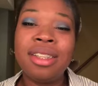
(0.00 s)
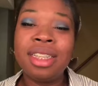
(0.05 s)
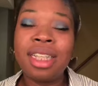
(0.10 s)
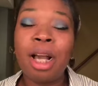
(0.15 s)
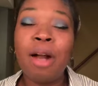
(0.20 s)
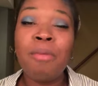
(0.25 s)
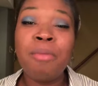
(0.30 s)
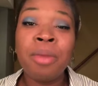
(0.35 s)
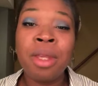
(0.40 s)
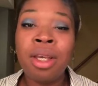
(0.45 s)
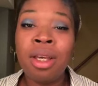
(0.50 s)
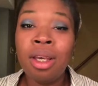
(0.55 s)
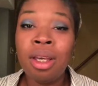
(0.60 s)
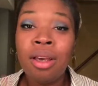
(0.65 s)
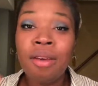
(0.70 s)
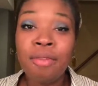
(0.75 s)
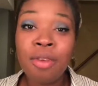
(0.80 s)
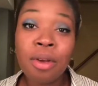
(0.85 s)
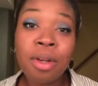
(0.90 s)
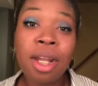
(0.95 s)
So
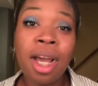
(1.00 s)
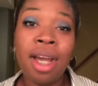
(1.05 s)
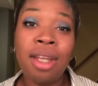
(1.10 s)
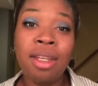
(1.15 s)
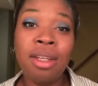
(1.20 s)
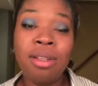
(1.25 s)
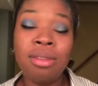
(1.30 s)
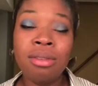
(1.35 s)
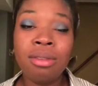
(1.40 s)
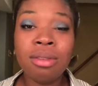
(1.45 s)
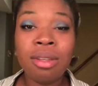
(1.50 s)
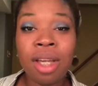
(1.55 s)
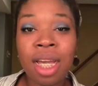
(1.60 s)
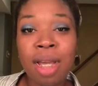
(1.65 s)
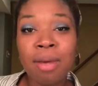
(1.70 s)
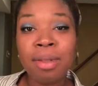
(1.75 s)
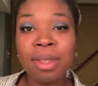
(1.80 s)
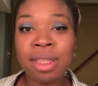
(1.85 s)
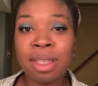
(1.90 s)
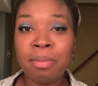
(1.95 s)
if you are not new,
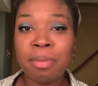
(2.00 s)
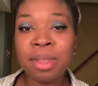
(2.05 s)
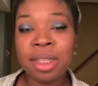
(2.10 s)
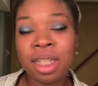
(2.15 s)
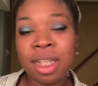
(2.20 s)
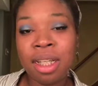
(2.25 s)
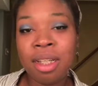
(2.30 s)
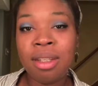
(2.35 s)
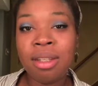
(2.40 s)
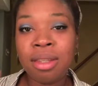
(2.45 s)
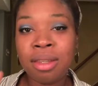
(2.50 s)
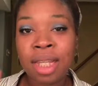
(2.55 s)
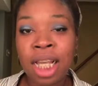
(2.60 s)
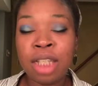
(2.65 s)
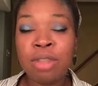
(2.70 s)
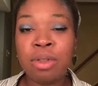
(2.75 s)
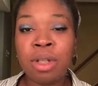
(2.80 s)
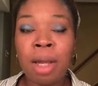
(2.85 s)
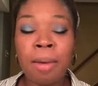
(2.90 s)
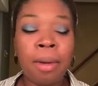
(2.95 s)
hey, what's up, what's good?
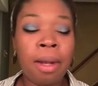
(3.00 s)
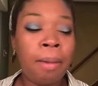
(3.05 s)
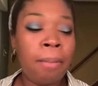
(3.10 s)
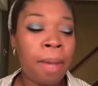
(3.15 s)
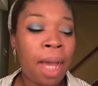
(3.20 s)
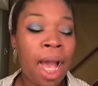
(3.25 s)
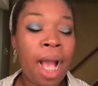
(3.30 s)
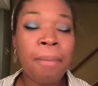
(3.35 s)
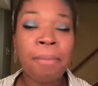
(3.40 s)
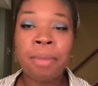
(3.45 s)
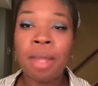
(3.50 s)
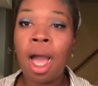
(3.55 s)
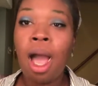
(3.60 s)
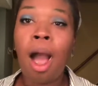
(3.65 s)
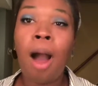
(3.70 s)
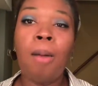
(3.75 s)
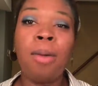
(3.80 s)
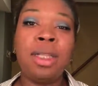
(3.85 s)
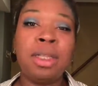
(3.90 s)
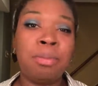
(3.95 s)
Thanks for coming on back.
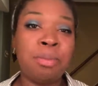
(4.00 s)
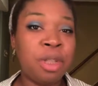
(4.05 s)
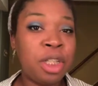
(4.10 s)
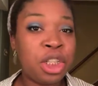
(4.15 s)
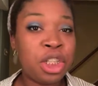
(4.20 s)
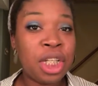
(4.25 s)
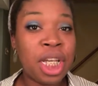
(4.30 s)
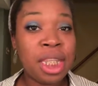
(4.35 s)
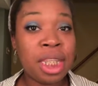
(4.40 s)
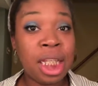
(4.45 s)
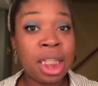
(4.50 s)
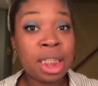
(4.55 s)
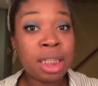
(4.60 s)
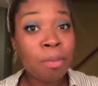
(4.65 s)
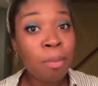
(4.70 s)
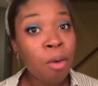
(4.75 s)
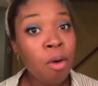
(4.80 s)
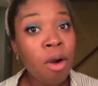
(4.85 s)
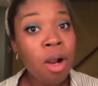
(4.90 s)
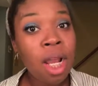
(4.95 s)
I always appreciate the
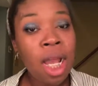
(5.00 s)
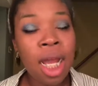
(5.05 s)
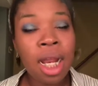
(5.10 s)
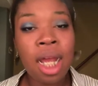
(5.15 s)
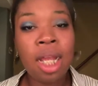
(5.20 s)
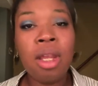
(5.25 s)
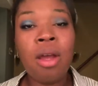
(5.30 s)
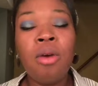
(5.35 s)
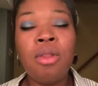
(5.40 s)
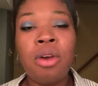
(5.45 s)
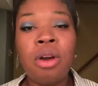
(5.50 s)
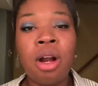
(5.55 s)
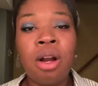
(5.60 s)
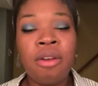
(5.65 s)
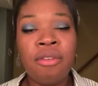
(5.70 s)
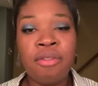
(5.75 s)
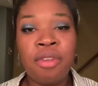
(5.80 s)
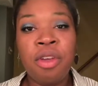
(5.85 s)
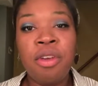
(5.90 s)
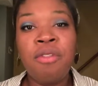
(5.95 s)
support, and I know there
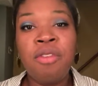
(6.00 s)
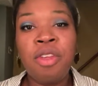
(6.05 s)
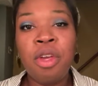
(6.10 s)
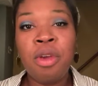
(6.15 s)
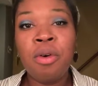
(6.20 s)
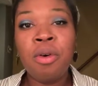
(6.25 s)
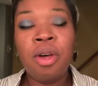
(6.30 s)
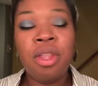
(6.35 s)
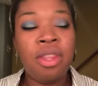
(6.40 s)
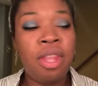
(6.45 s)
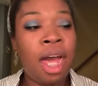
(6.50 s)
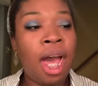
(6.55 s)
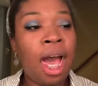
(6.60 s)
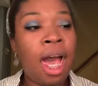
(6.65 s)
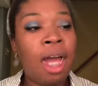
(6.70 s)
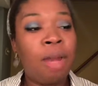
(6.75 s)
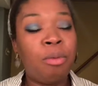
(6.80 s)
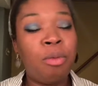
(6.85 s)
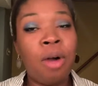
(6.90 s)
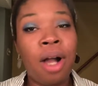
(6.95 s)
are a few of you
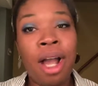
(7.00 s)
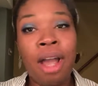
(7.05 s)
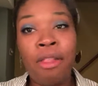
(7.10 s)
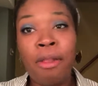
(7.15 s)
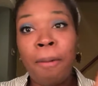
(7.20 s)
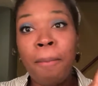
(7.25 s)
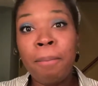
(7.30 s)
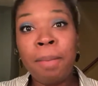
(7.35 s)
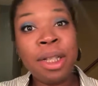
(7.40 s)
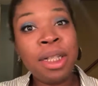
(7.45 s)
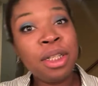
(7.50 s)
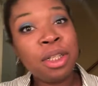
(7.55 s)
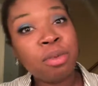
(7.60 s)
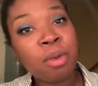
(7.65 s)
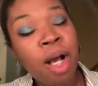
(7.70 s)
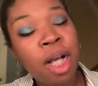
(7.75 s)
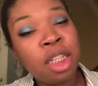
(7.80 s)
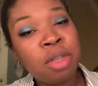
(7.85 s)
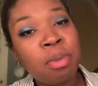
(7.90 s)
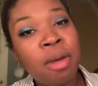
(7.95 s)
that will either binge
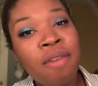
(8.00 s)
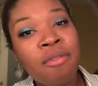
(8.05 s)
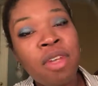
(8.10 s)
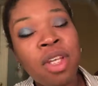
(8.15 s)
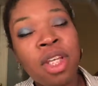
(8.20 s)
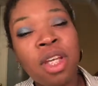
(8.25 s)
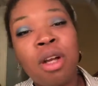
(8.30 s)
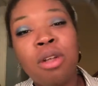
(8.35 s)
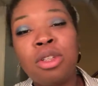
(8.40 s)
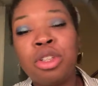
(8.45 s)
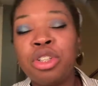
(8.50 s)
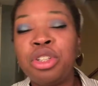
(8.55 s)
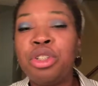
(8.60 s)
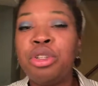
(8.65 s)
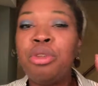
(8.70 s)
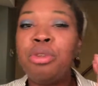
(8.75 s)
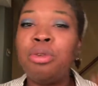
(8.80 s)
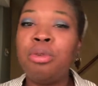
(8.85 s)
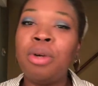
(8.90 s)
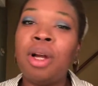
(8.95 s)
watch my videos or
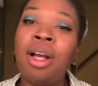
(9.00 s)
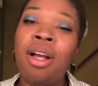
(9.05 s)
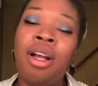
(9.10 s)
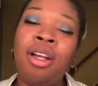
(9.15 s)
you